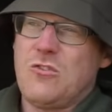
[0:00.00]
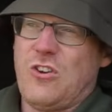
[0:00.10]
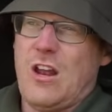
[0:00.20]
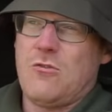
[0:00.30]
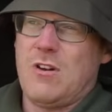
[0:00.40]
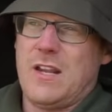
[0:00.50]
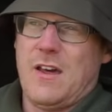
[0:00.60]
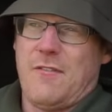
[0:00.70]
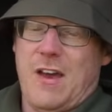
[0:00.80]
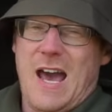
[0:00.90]
Generally,
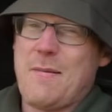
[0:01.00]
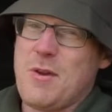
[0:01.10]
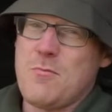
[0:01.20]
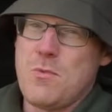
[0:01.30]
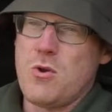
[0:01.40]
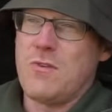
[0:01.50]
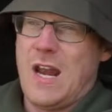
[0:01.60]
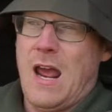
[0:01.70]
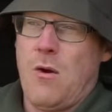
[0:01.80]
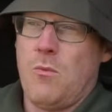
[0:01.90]
they have a habit of
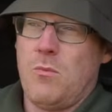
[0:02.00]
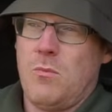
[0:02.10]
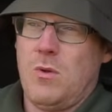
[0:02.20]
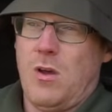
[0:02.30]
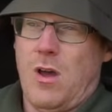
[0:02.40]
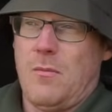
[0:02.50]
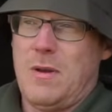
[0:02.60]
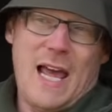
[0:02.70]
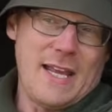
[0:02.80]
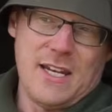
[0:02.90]
moving out
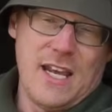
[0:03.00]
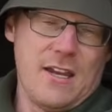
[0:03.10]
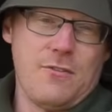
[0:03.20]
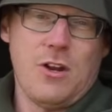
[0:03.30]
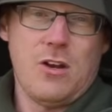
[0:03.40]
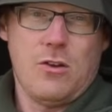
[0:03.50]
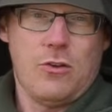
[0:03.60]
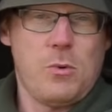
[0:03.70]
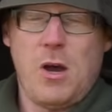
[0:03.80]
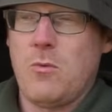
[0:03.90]
late in the evening
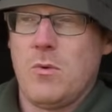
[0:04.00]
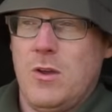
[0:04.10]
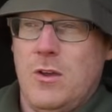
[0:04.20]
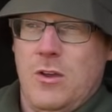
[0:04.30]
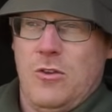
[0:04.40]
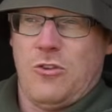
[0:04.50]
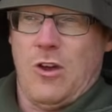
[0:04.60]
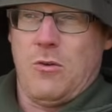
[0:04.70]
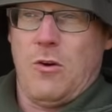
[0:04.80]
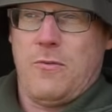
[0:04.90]
as well.
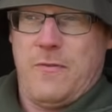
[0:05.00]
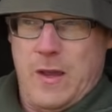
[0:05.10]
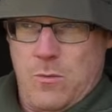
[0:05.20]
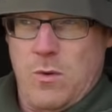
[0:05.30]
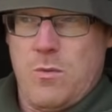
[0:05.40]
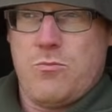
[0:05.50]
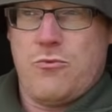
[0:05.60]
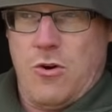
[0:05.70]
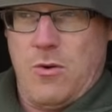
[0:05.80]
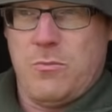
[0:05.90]
So I think we're in
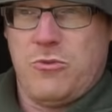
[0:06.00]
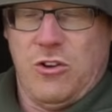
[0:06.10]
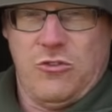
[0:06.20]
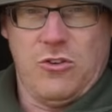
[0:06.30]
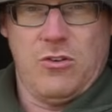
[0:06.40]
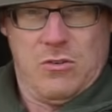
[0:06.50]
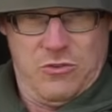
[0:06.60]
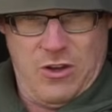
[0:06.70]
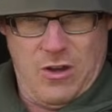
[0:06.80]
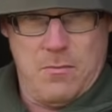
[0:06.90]
prime position
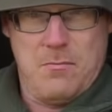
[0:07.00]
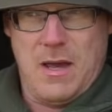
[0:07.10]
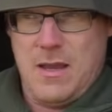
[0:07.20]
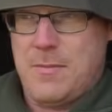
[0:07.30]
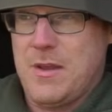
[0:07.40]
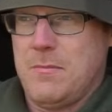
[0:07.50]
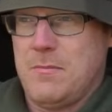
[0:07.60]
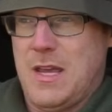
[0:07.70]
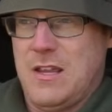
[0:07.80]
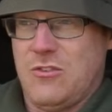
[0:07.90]
to maybe
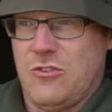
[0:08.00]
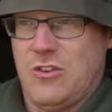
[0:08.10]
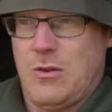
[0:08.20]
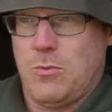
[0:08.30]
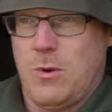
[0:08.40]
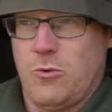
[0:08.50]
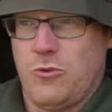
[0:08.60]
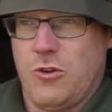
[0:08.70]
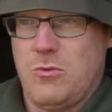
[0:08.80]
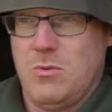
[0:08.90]
intercept 1 or
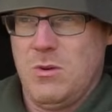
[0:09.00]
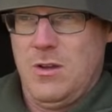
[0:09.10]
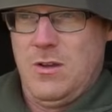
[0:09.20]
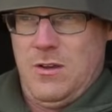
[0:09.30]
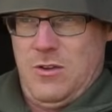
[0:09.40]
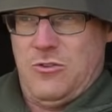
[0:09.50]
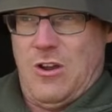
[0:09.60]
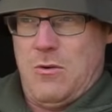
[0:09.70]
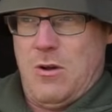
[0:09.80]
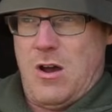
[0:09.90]
2.
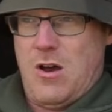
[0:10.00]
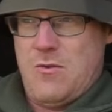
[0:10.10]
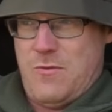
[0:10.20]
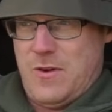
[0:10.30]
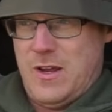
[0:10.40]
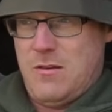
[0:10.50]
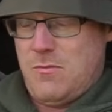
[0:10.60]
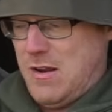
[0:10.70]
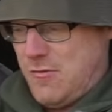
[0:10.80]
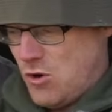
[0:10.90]
So hopefully
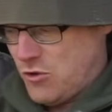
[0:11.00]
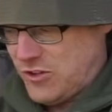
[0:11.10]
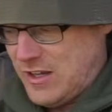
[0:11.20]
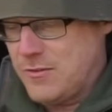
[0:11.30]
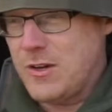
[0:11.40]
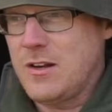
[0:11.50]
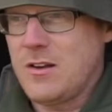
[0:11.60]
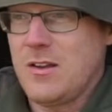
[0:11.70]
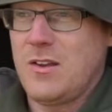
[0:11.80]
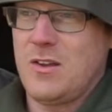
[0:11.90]
we'll have a nice
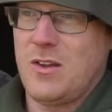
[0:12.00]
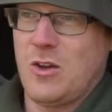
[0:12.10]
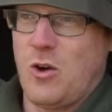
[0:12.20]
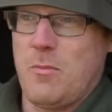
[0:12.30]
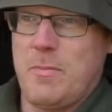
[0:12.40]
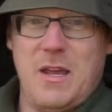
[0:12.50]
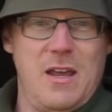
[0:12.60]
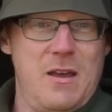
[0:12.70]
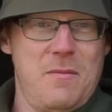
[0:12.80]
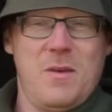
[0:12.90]
evening, got a
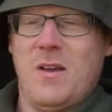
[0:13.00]
beer.